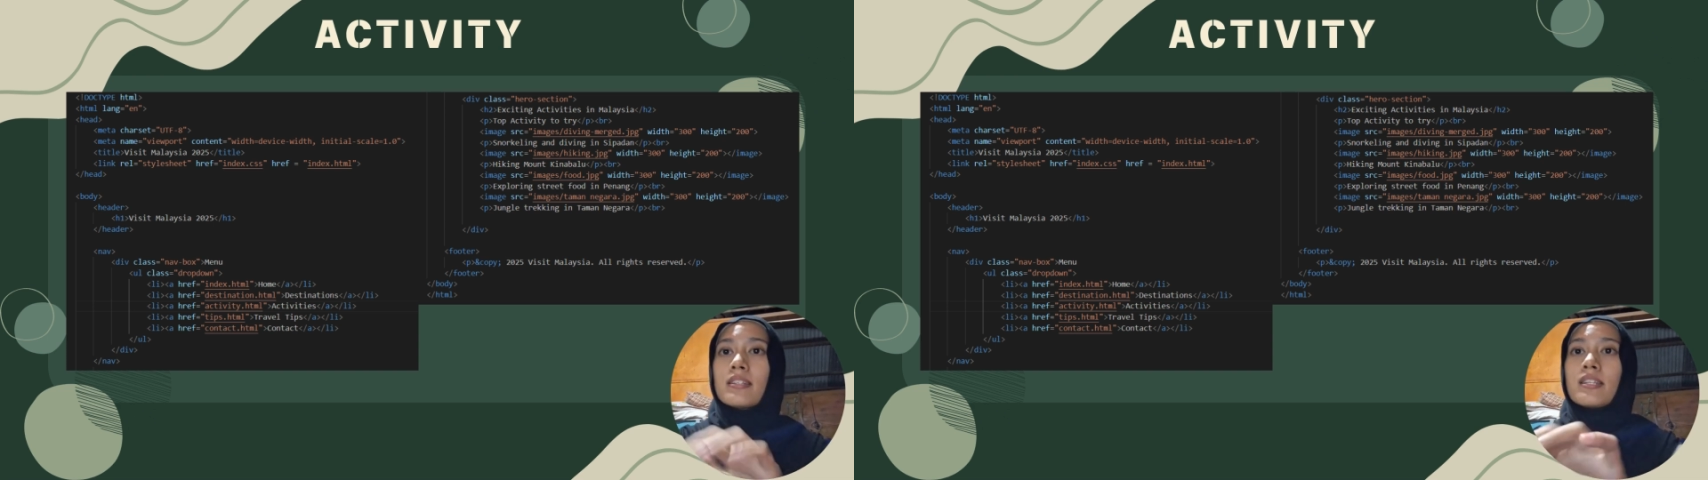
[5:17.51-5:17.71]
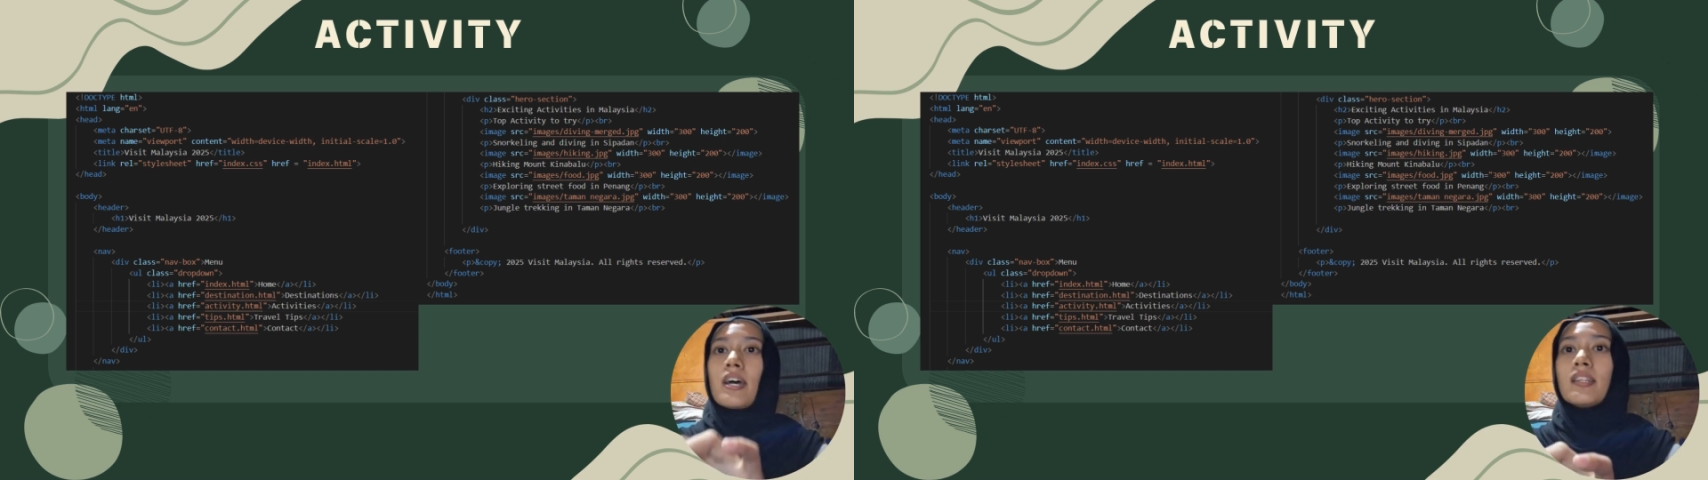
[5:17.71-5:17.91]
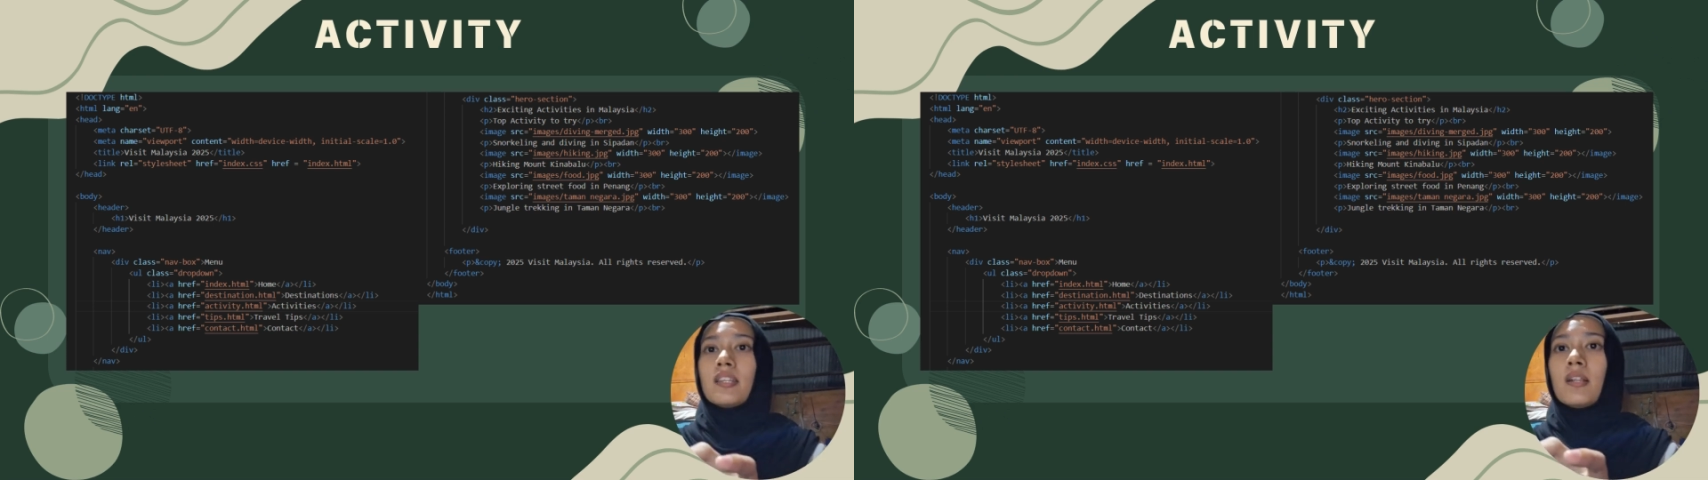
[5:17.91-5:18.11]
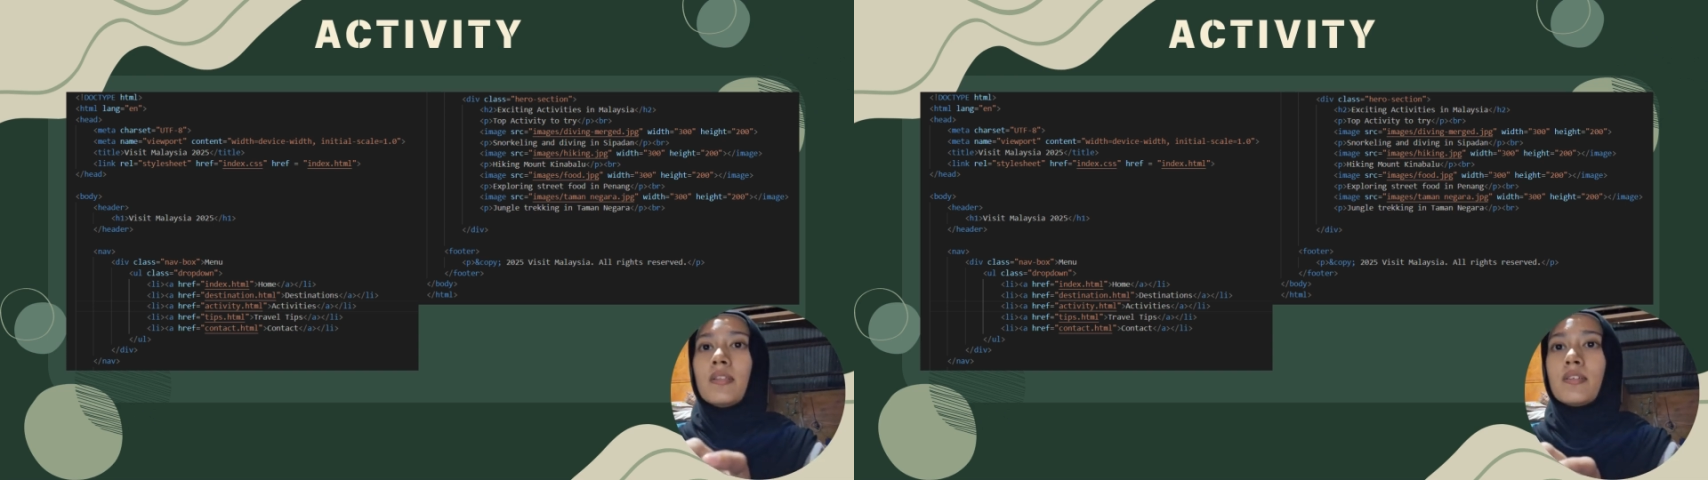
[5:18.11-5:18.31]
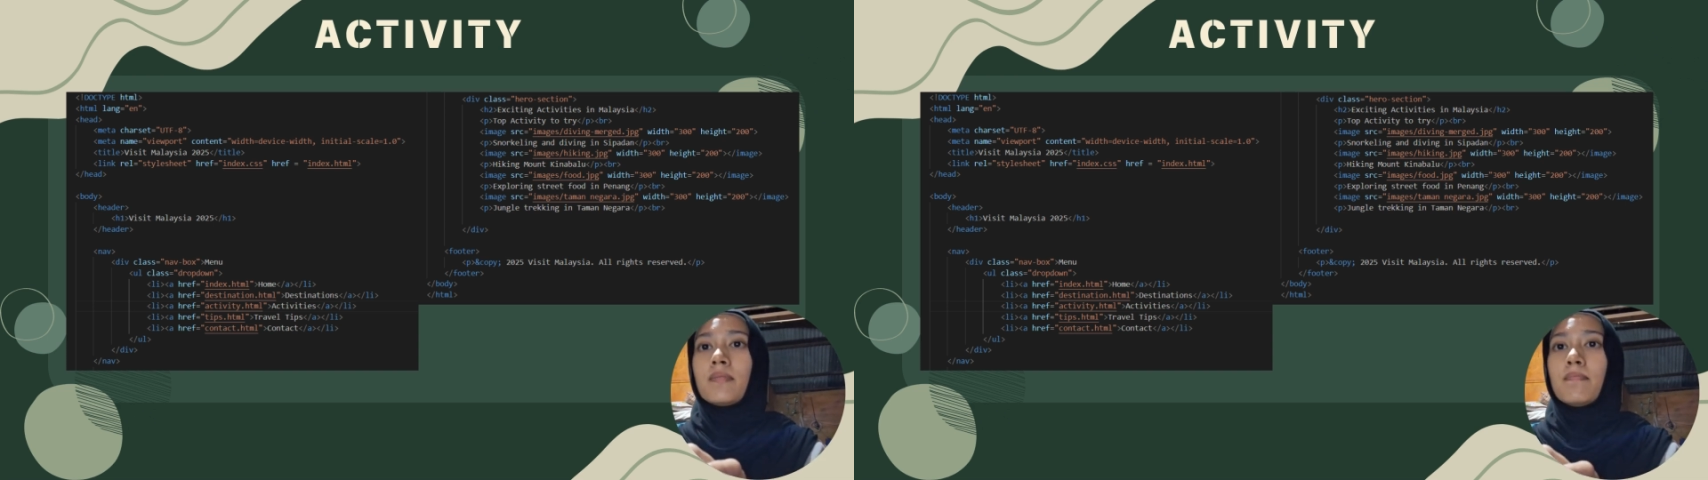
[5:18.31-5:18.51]

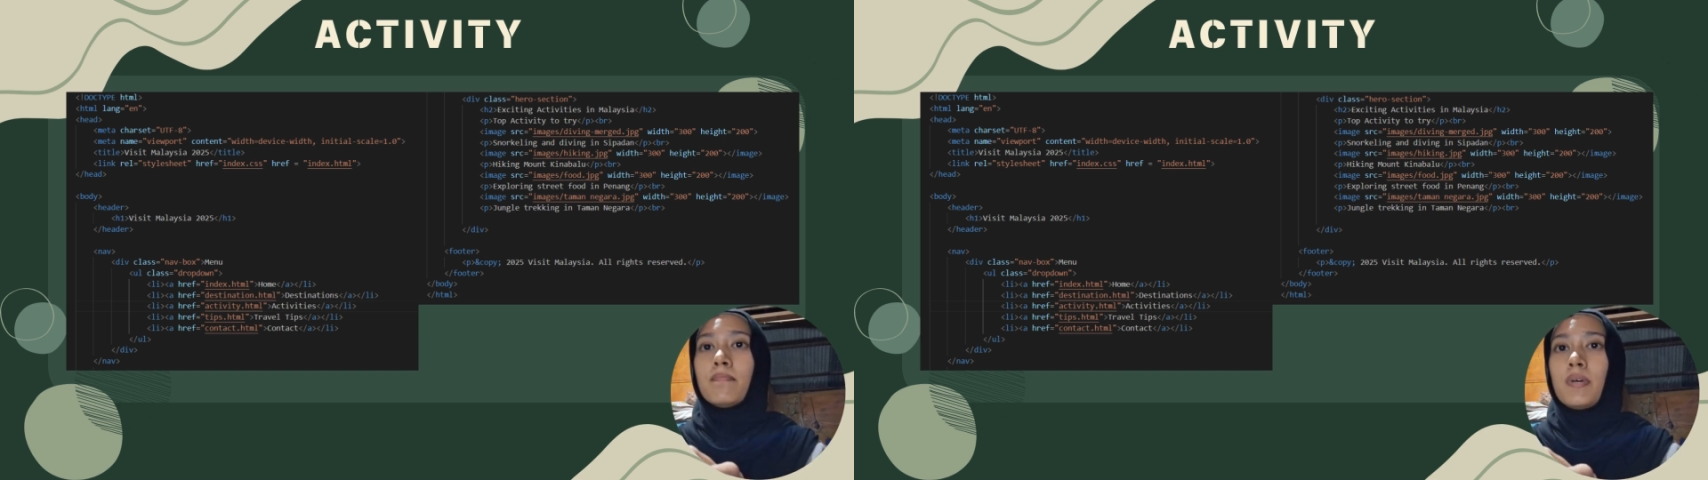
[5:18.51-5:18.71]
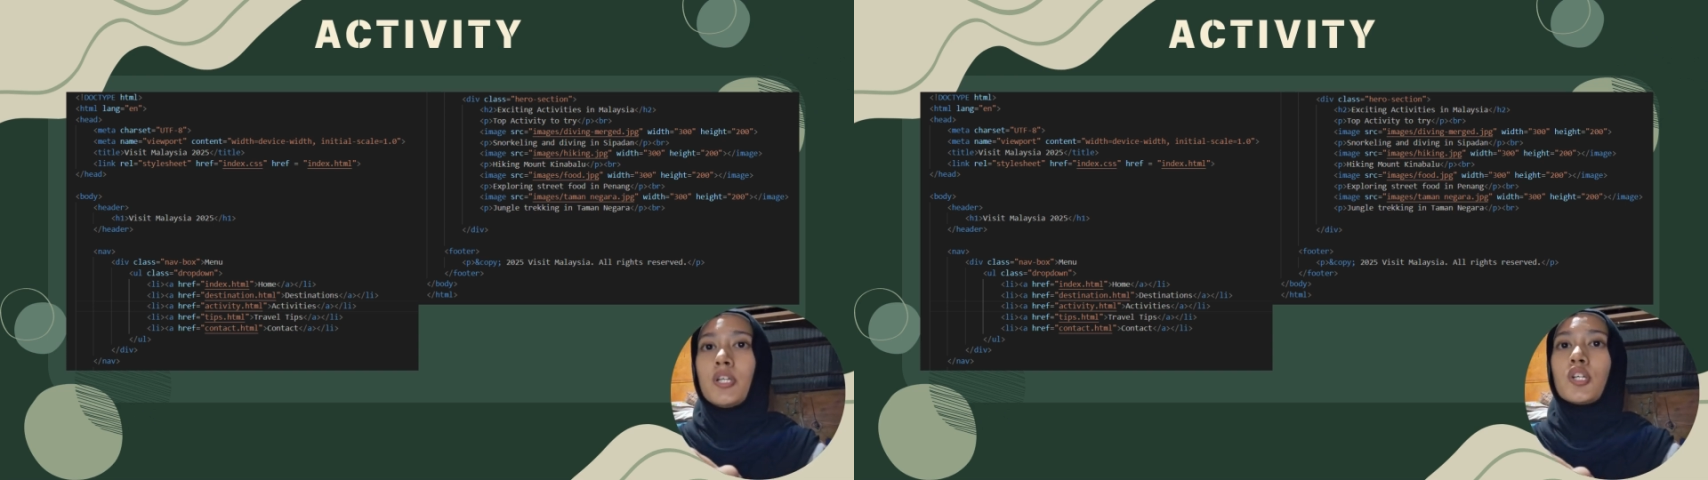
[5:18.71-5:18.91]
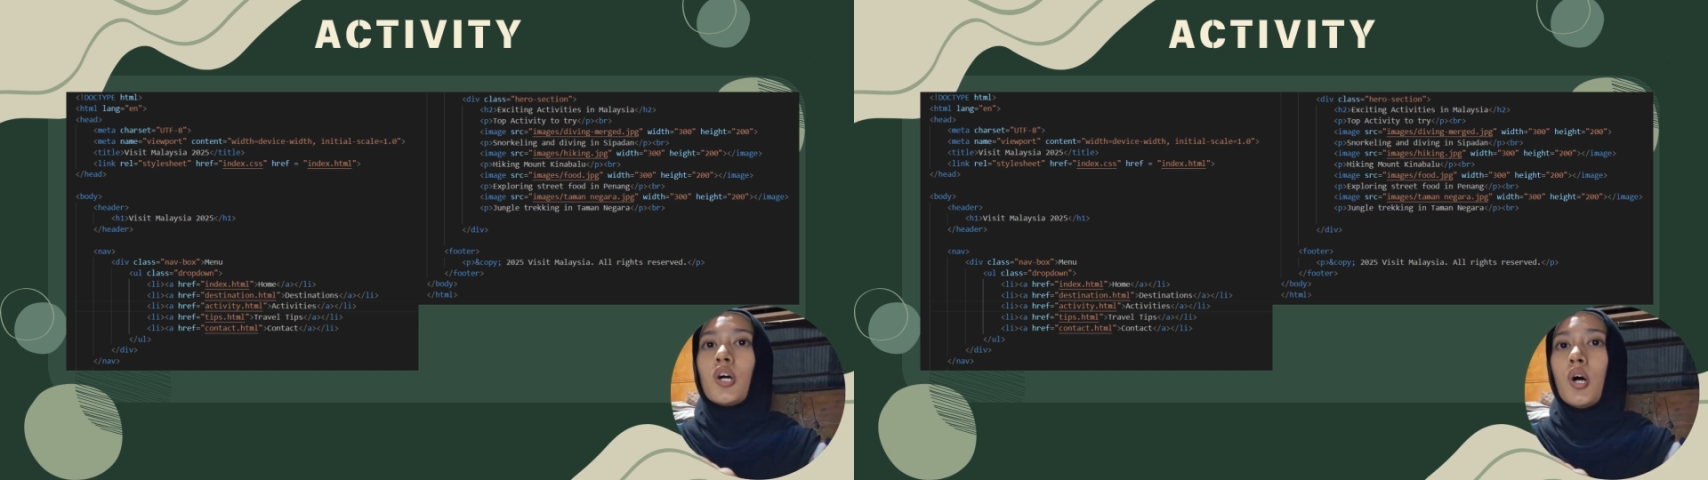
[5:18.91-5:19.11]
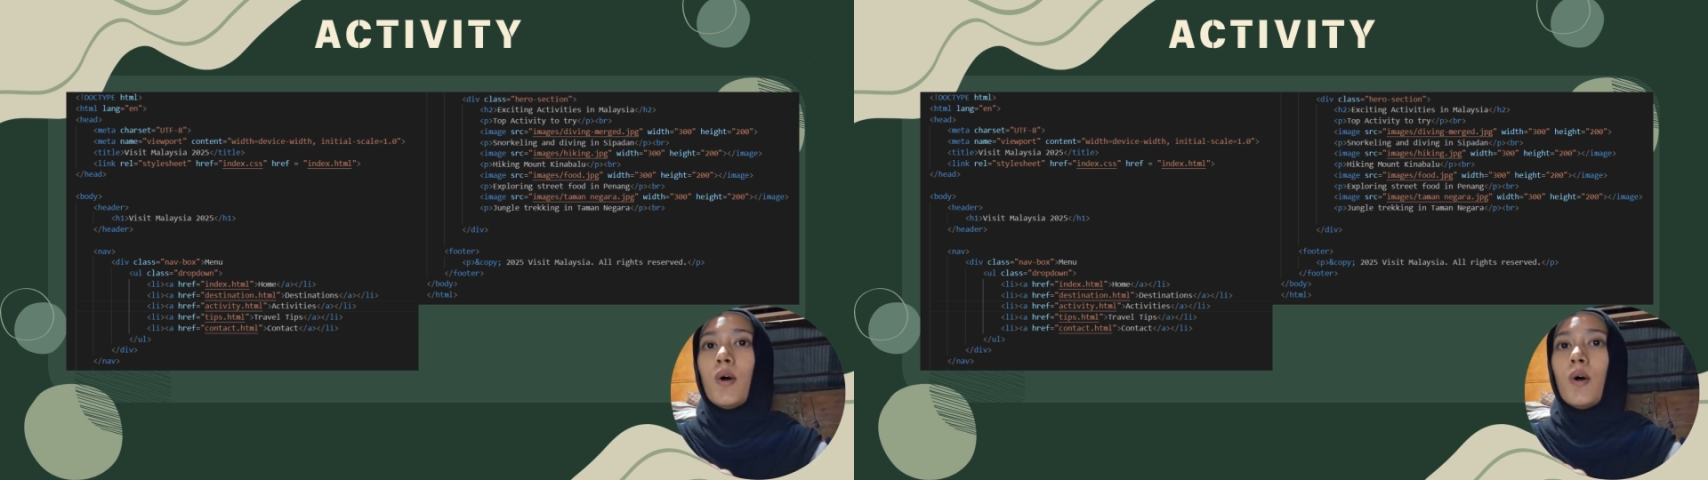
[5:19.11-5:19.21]
titled the page